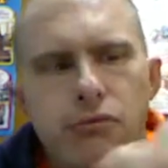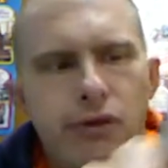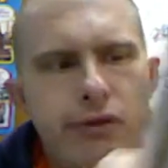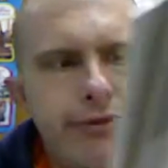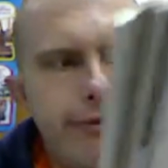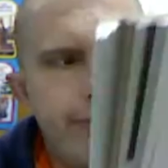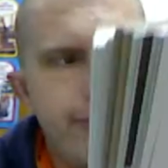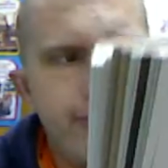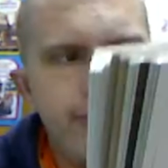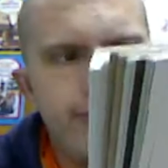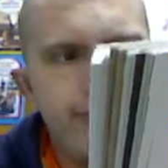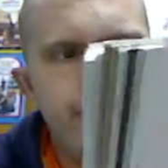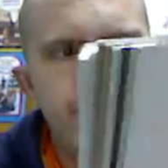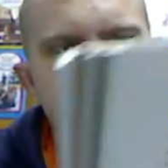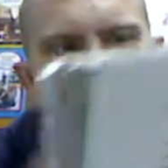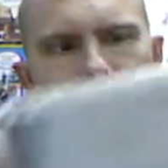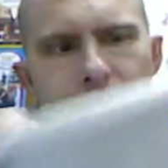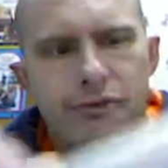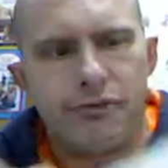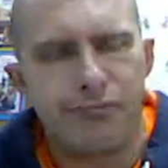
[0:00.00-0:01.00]
in the second
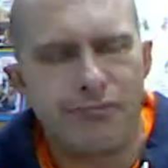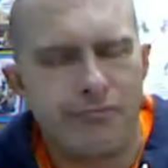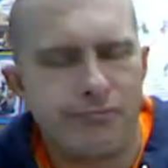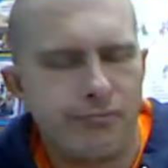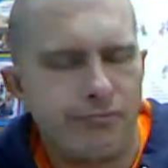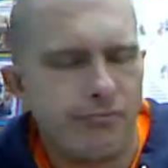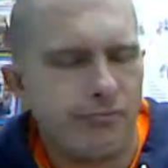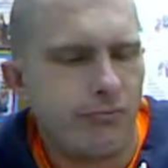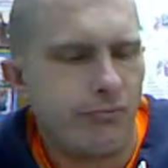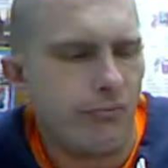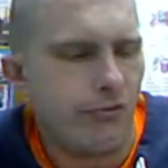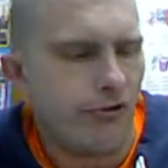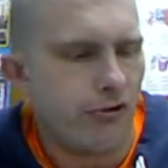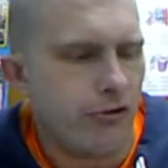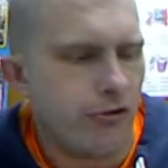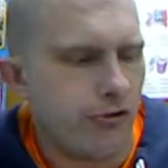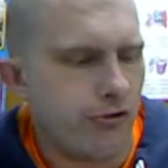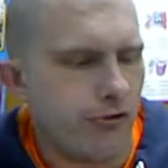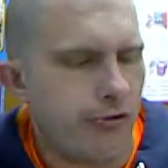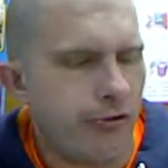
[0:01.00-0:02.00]
stanza.
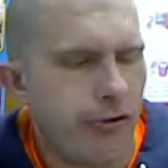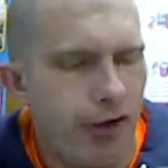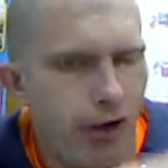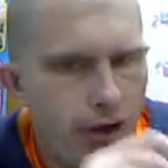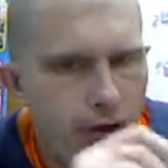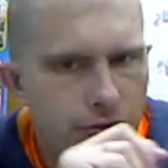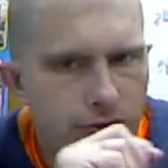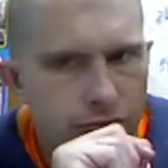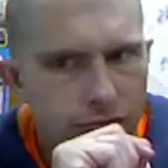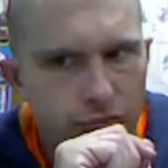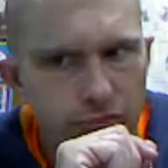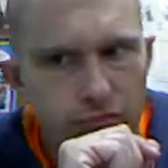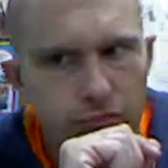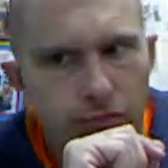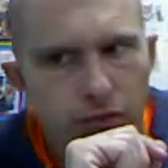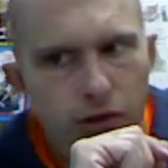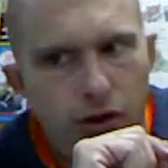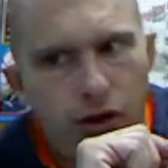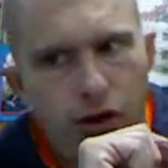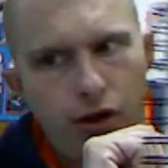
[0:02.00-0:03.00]
So you'll do that
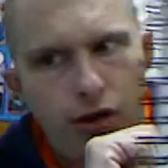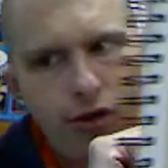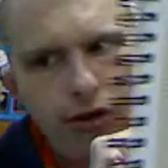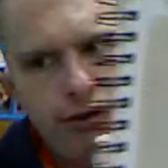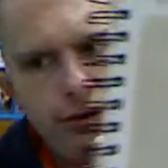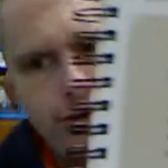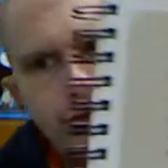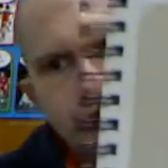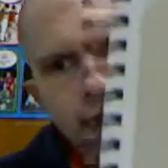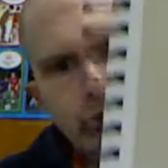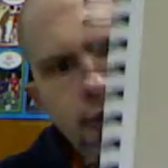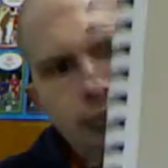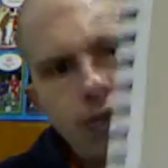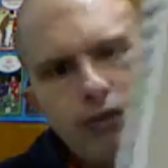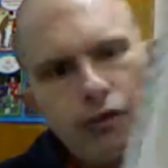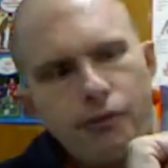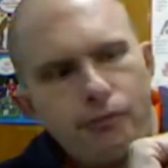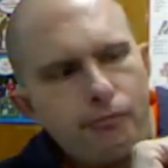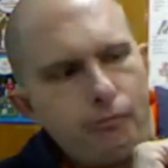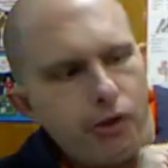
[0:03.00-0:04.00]
on
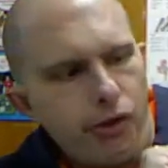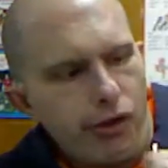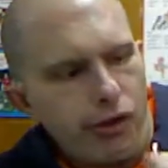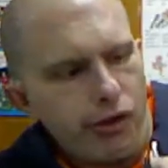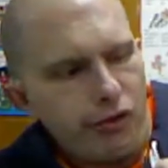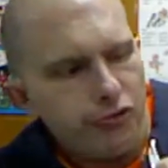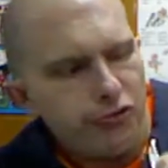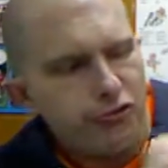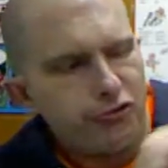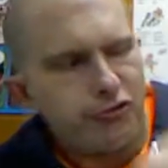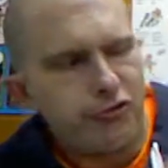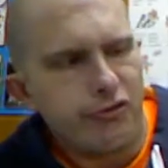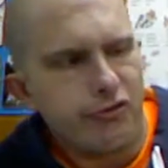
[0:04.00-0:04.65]
page